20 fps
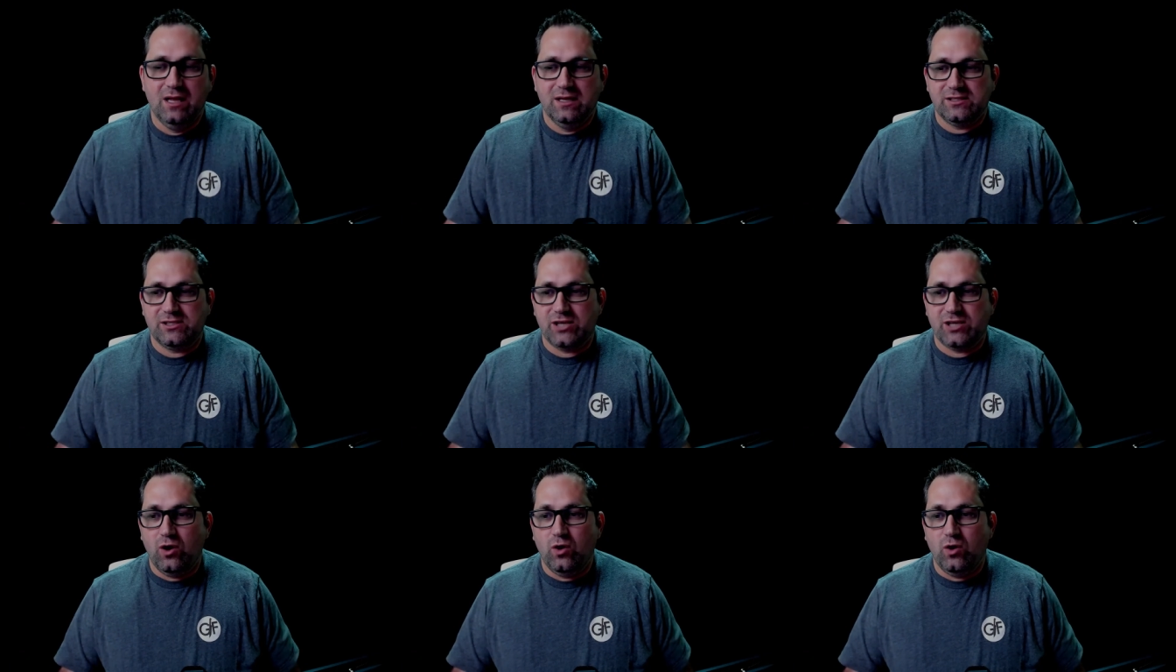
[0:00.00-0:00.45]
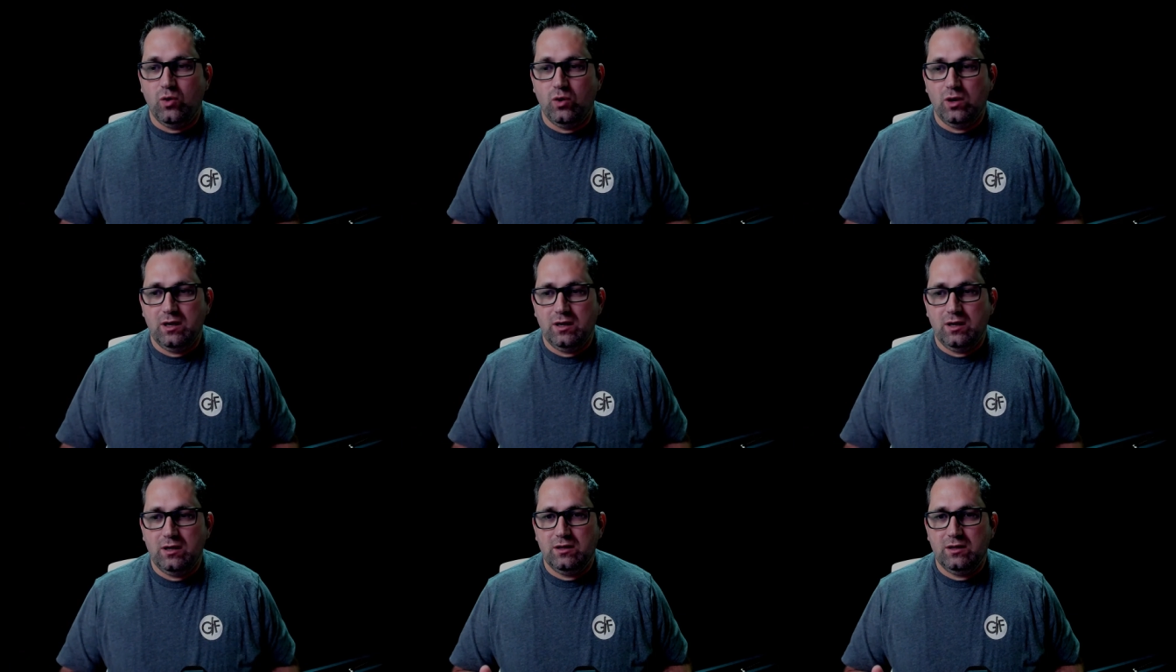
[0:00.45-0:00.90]

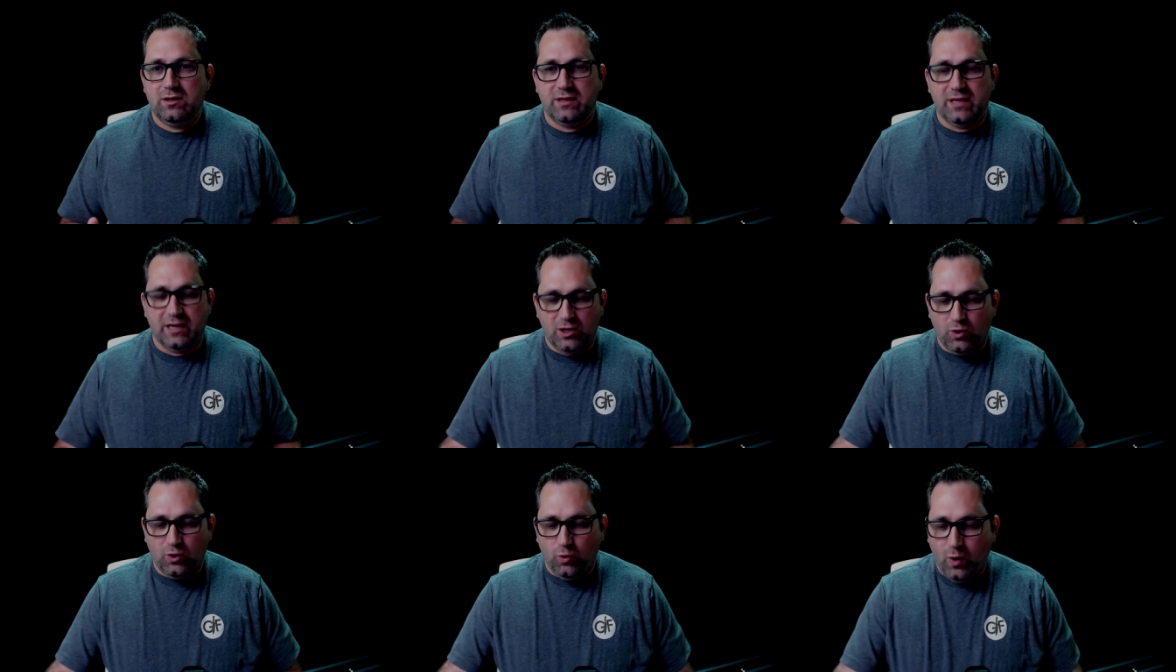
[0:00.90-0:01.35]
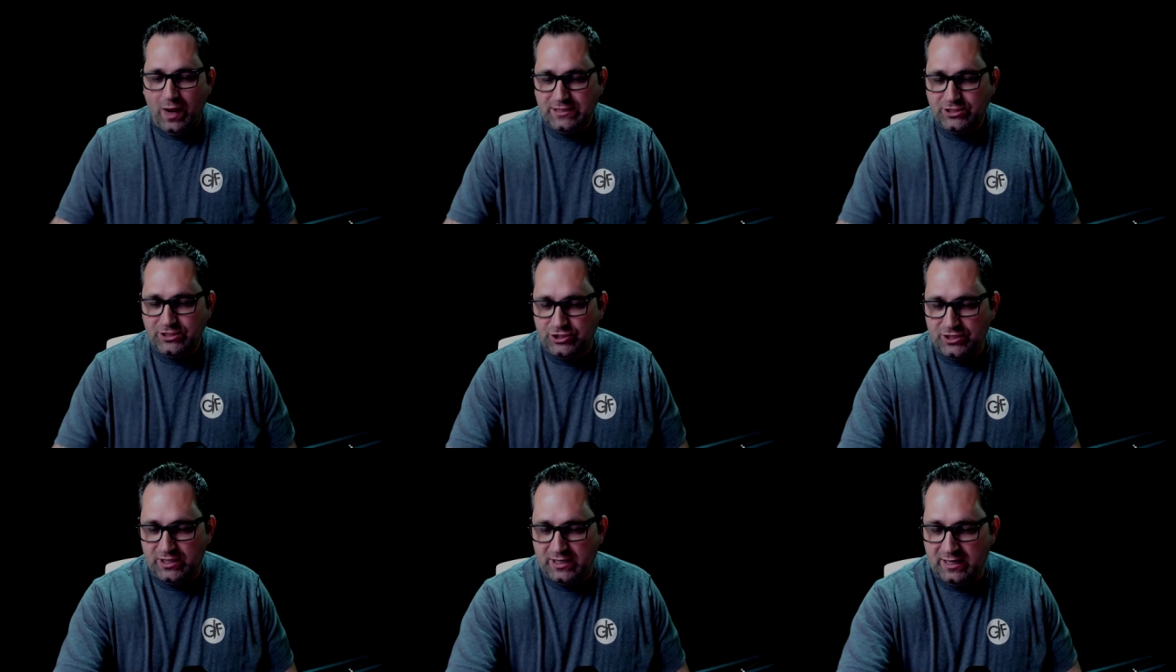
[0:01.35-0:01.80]
So the
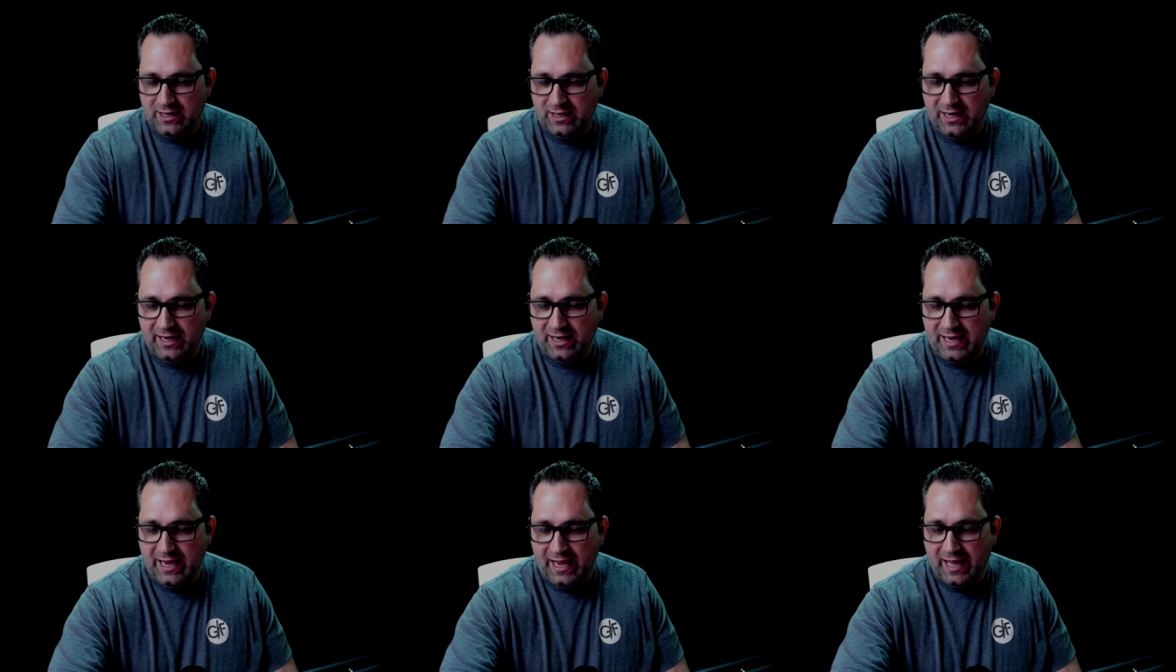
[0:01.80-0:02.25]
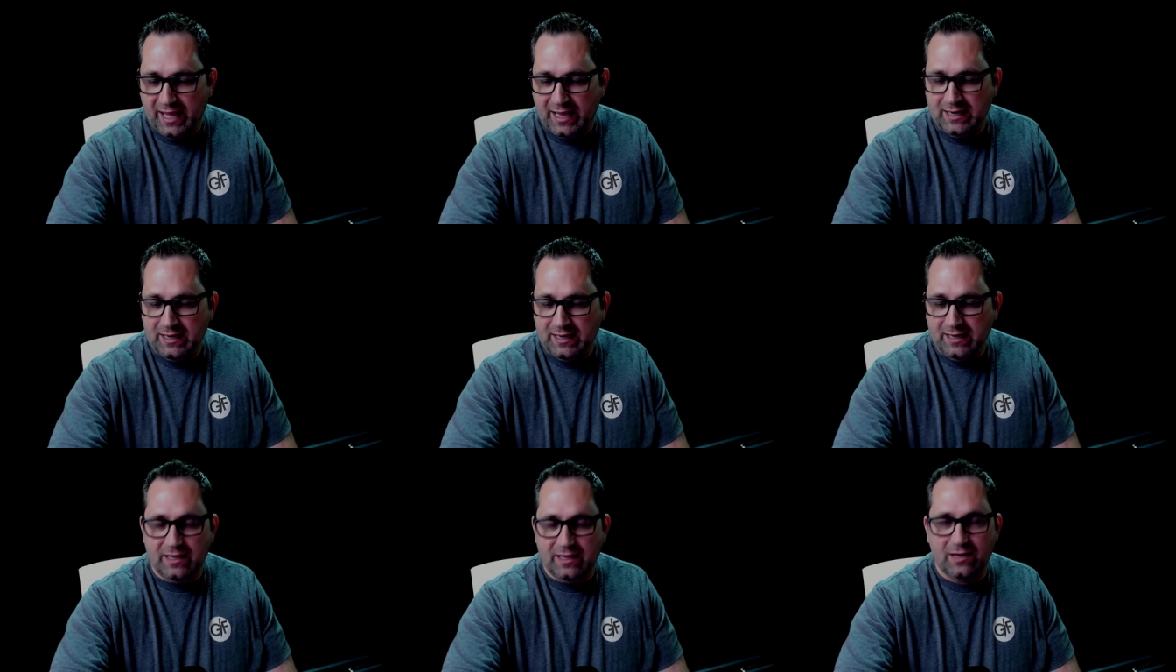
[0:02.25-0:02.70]
question
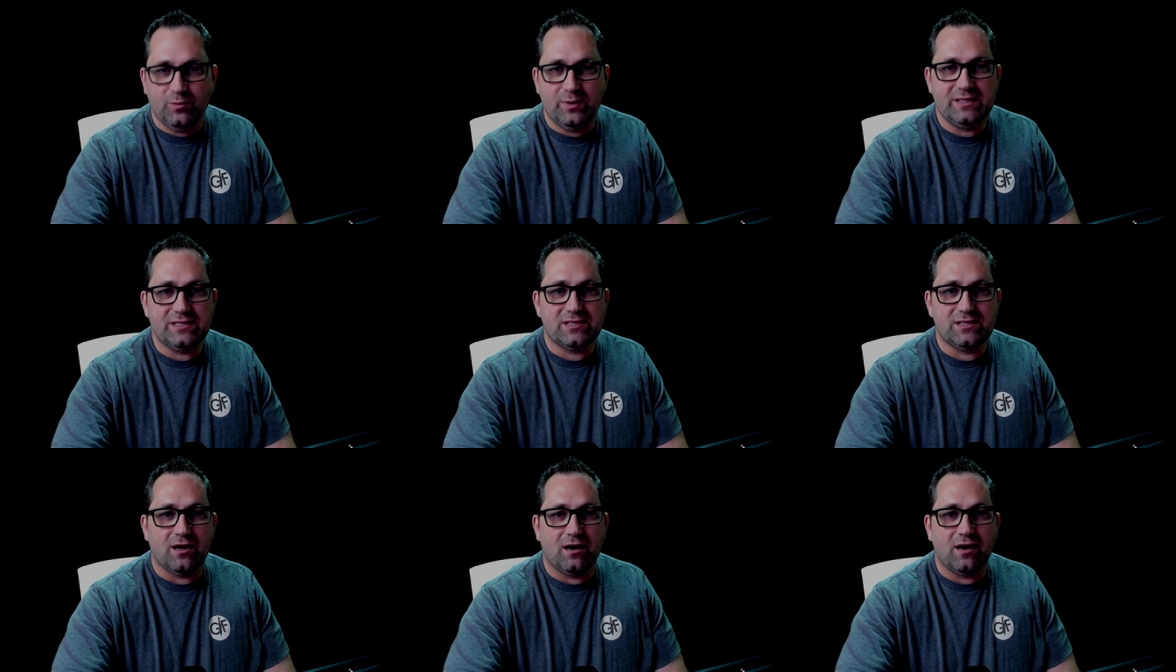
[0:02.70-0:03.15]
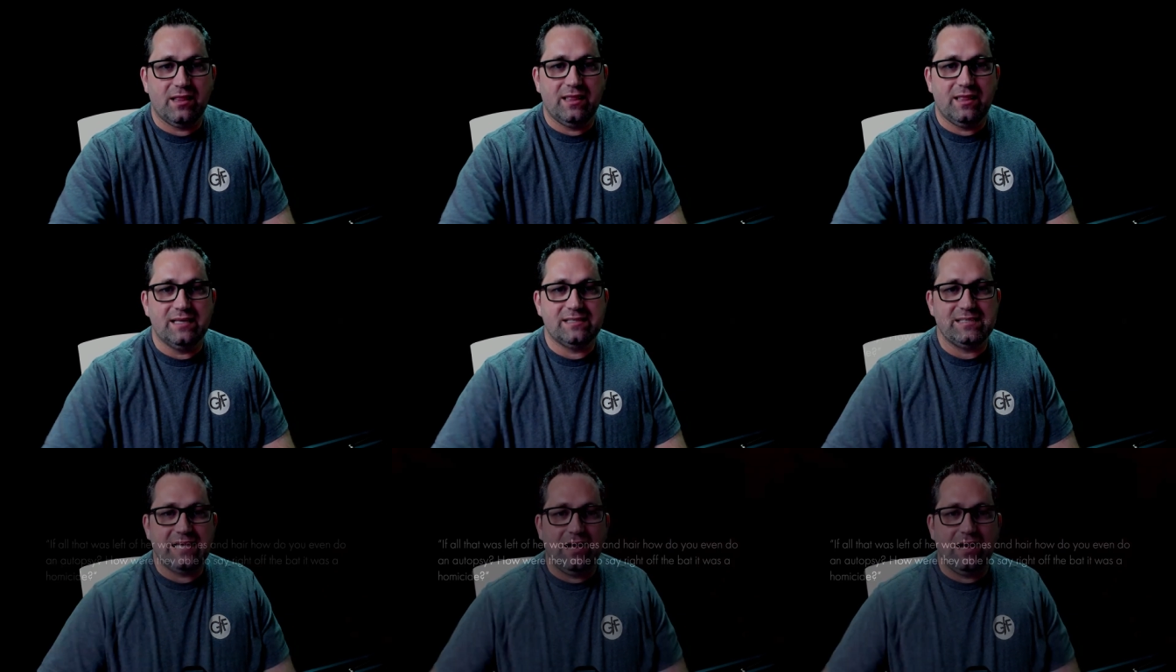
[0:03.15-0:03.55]
again that we started this